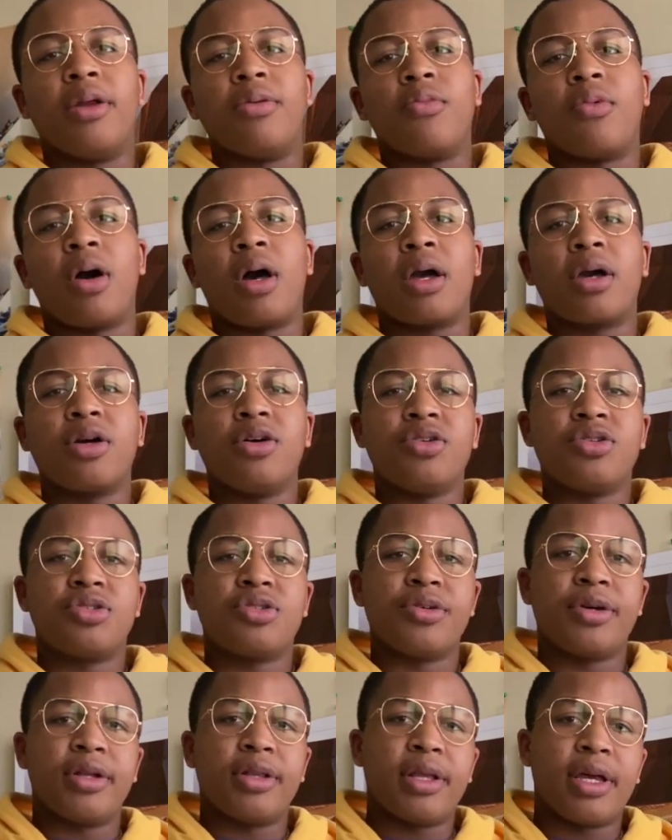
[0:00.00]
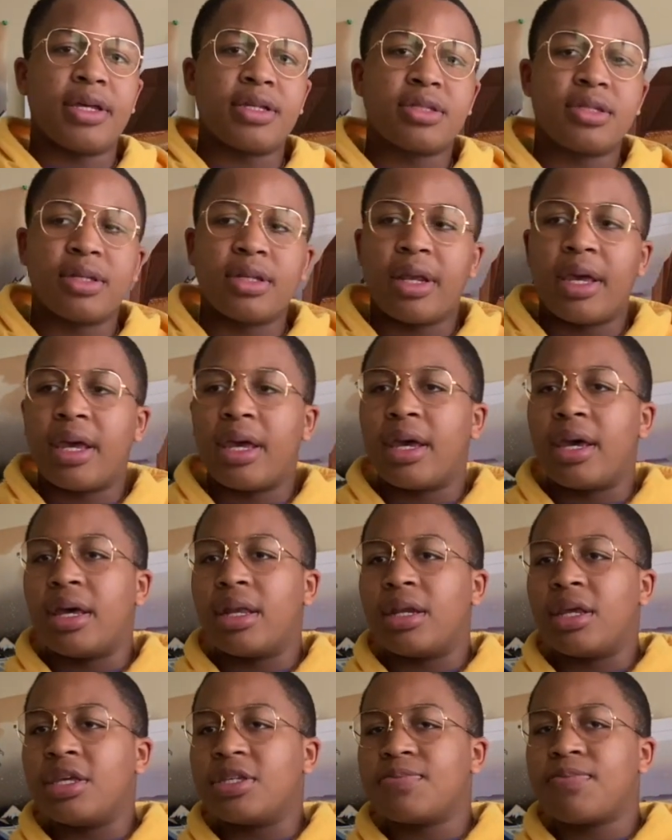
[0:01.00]
Juan goes to a lesson and
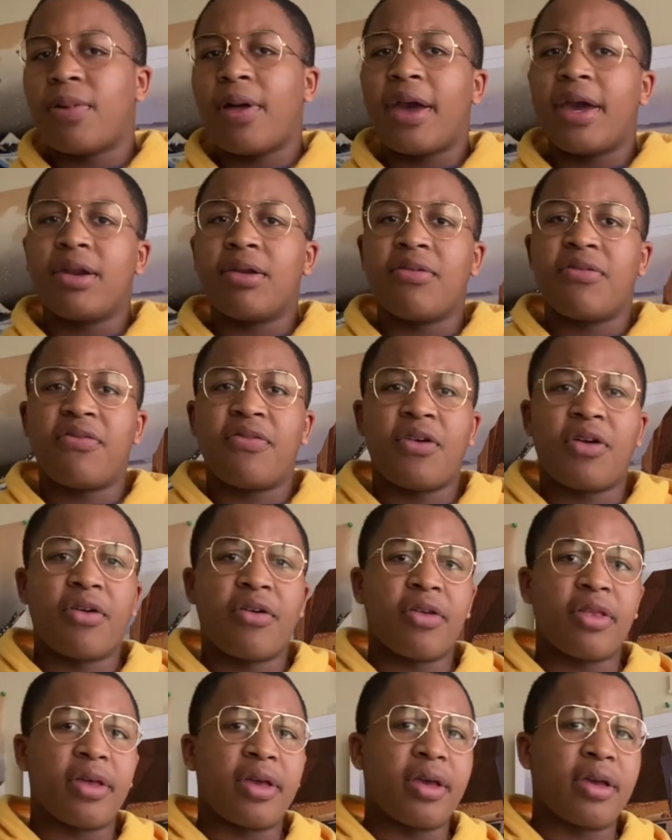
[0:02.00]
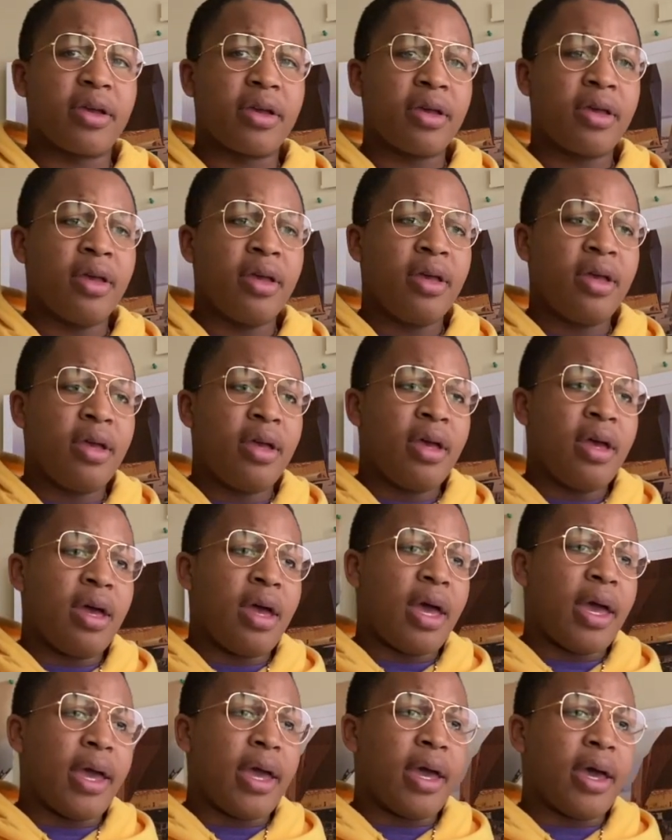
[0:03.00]
he's playing a furling,
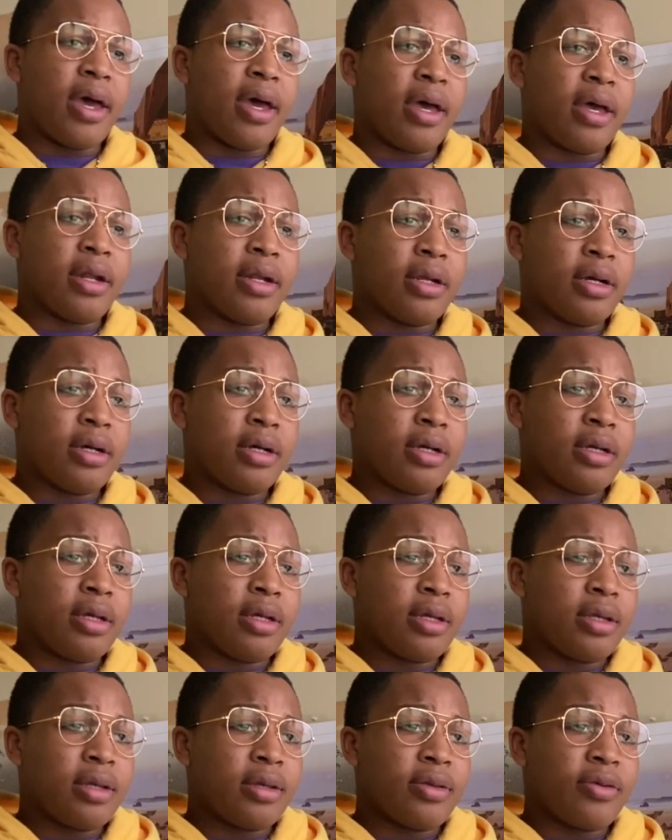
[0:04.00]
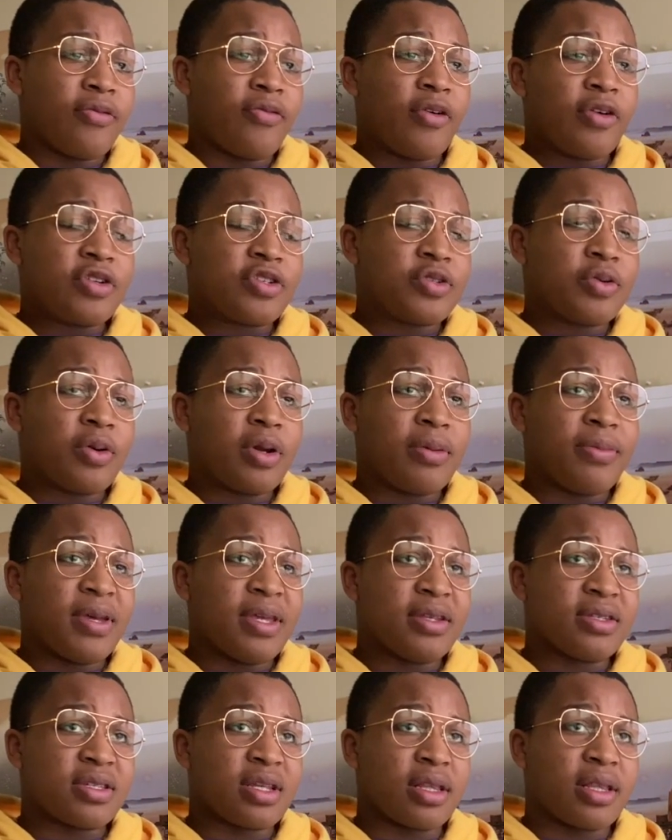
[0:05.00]
and first 20
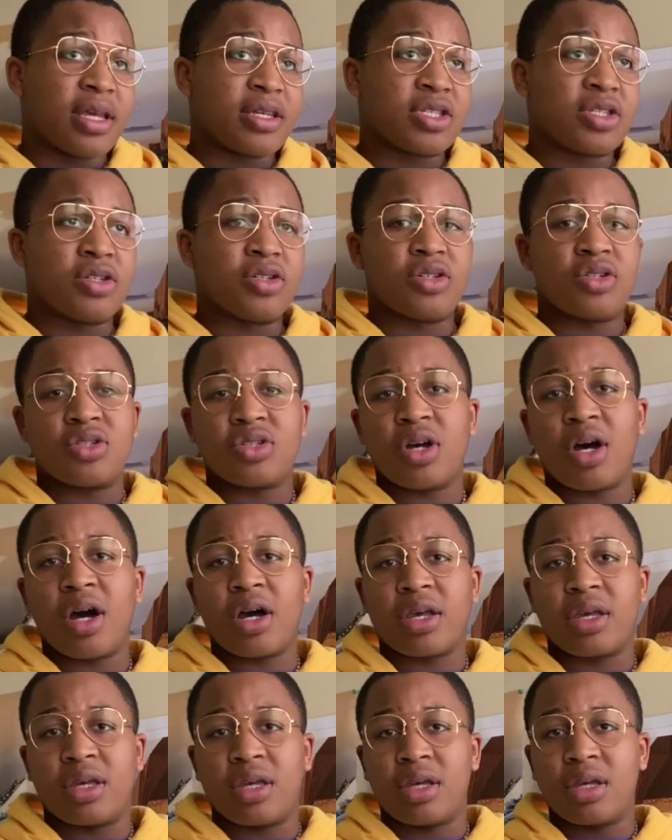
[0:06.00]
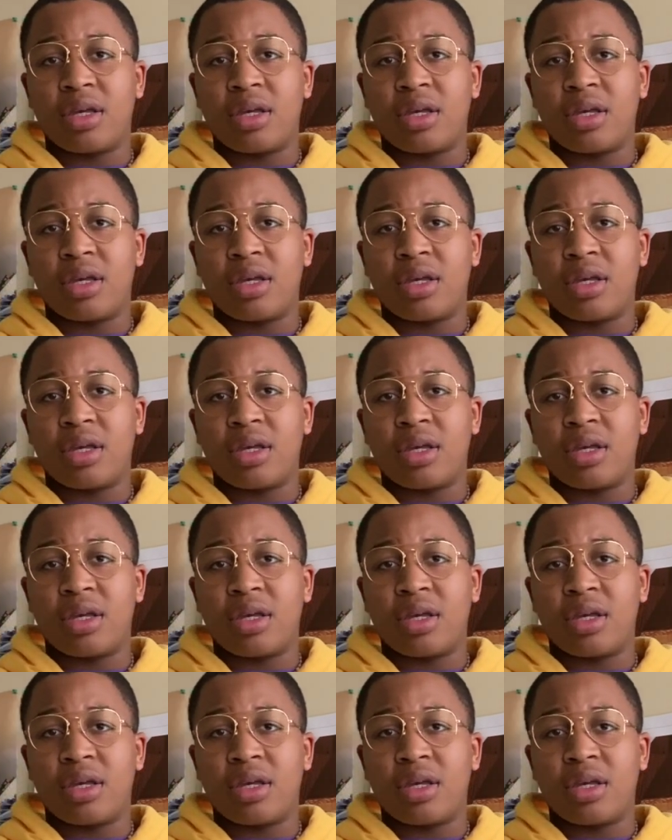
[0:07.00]
minutes of lesson just talking